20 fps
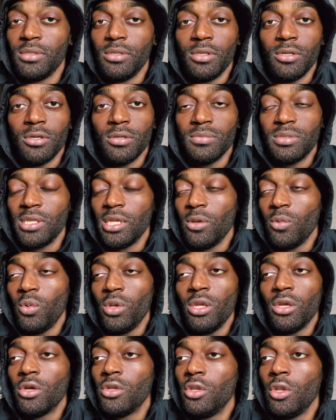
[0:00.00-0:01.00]
You know what I'm saying?
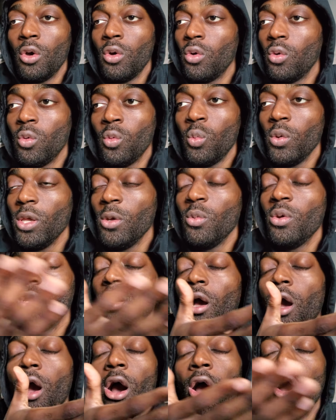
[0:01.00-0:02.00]
We are no we we
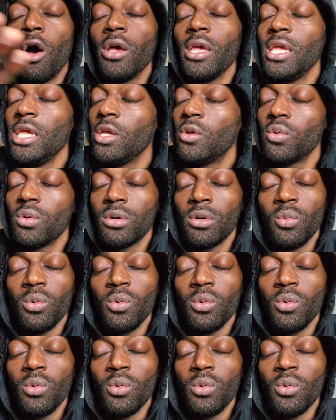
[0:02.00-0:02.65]
are all equal.